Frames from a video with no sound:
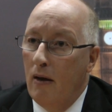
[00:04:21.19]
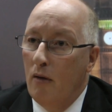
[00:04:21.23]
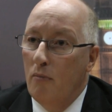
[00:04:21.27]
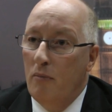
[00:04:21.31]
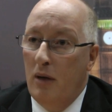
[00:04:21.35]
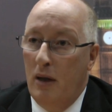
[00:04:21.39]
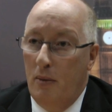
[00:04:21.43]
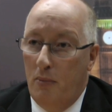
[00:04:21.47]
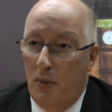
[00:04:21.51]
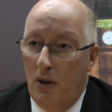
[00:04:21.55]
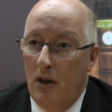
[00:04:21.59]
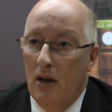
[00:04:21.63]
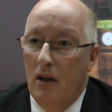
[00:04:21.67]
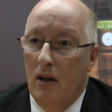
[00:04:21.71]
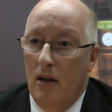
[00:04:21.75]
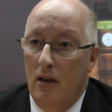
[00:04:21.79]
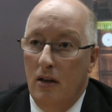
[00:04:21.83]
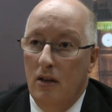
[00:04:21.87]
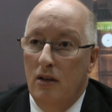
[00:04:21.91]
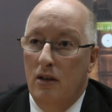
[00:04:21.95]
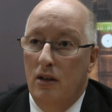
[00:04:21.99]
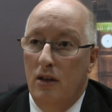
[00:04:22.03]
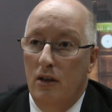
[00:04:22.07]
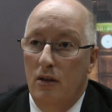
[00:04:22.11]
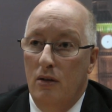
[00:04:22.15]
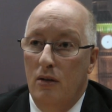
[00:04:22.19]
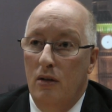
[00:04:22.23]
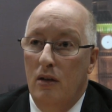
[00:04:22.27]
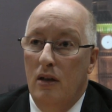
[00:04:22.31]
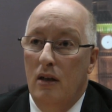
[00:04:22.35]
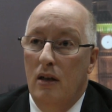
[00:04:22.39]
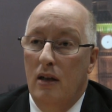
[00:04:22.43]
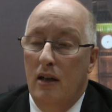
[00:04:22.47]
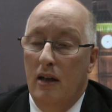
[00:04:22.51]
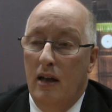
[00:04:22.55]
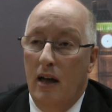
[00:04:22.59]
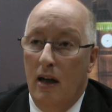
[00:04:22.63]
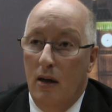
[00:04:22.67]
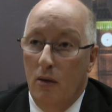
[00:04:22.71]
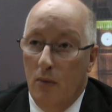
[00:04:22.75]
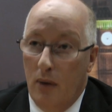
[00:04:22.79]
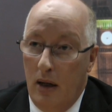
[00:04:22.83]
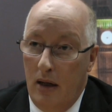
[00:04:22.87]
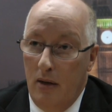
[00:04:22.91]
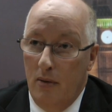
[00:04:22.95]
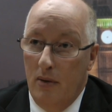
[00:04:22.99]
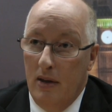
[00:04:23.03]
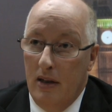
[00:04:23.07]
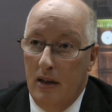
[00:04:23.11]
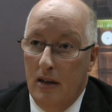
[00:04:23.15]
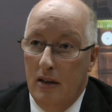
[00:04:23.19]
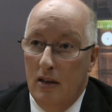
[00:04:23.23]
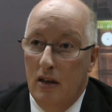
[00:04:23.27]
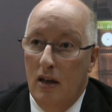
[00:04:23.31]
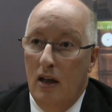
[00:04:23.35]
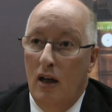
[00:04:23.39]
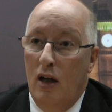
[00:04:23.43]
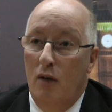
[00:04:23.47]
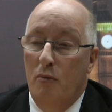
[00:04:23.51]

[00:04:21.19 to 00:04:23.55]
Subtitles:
People are going to get away with it.